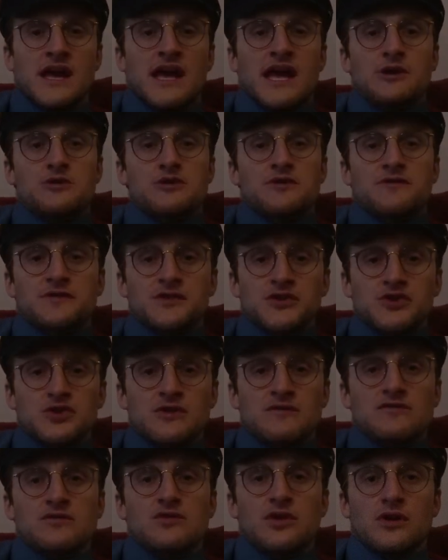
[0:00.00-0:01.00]
A
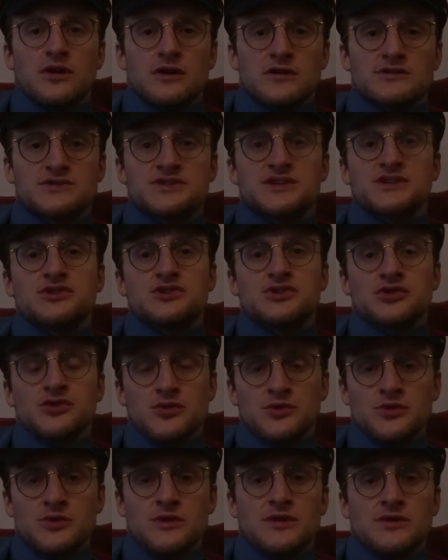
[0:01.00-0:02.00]
review of
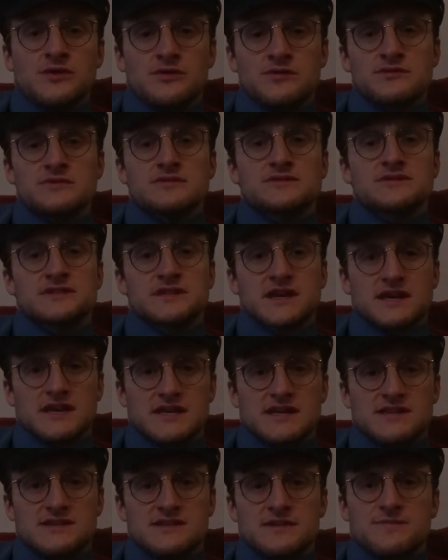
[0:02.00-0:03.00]
longitudinal
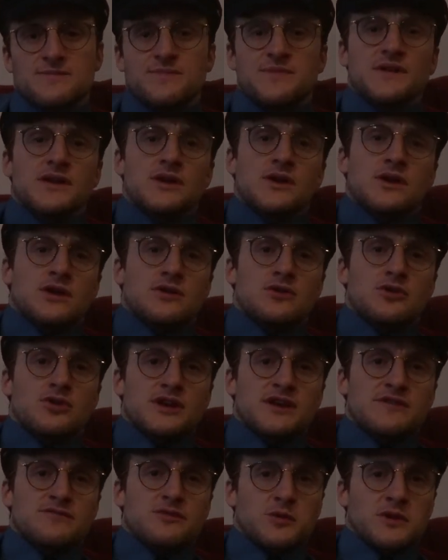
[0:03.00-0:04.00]
studies
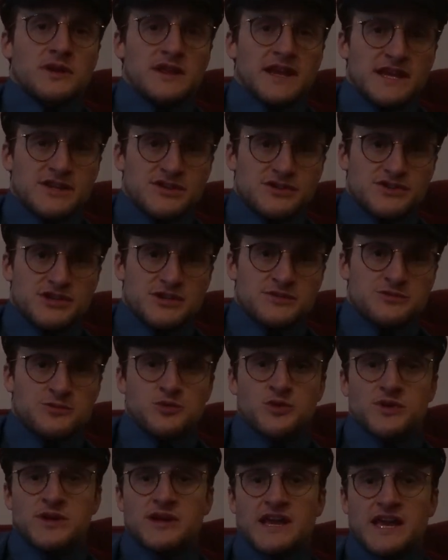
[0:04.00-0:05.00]
looking for relationships
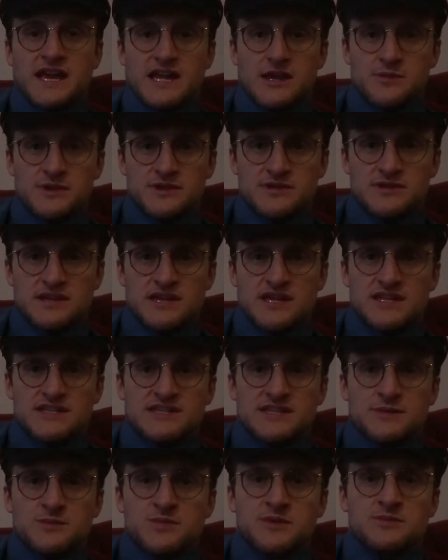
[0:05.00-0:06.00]
between cannabis and
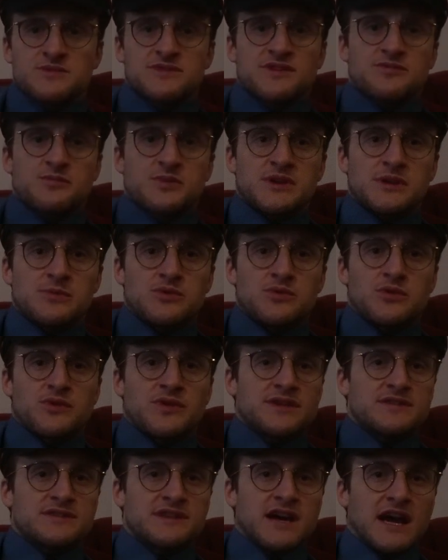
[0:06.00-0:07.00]
symptoms of people
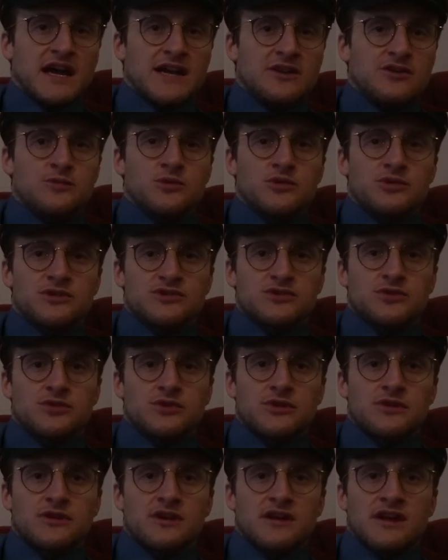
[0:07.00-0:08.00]
with anxiety or mood
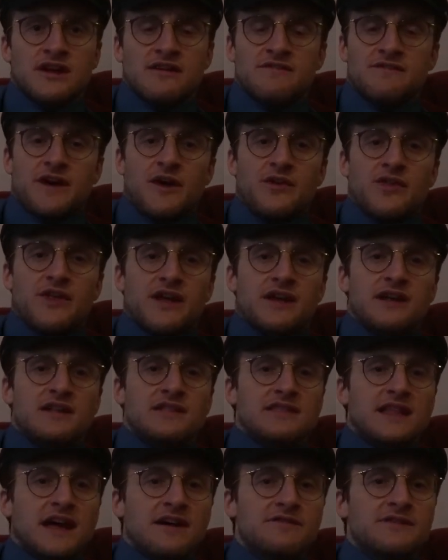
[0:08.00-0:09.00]
disorder found that
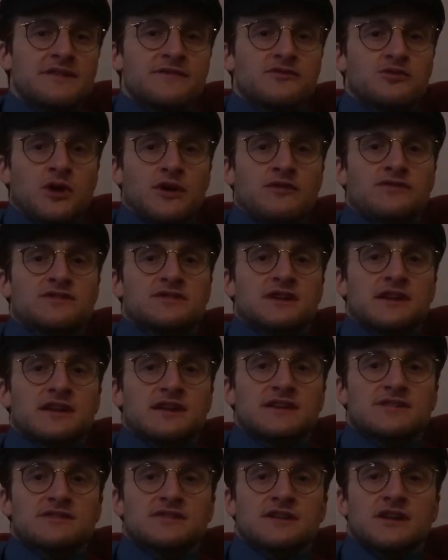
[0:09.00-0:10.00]
11 of 12
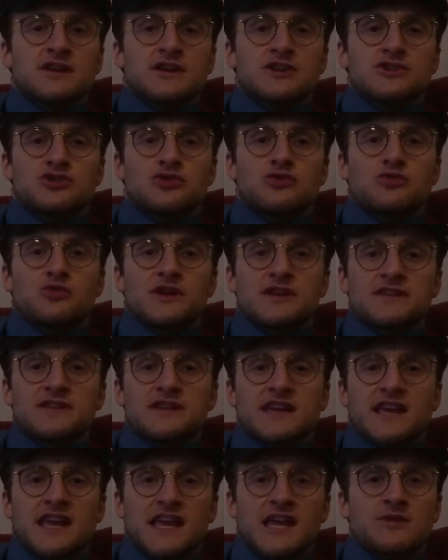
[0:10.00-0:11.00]
studies showed
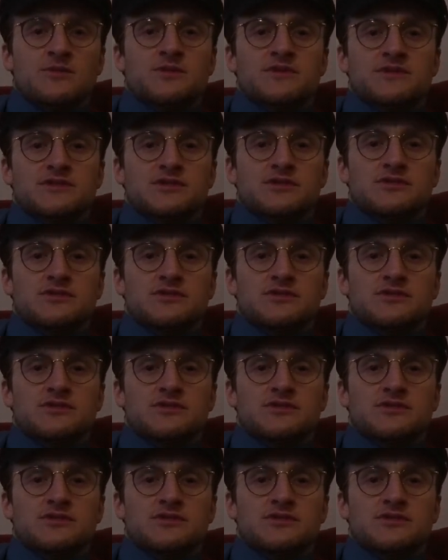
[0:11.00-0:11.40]
recent cannabis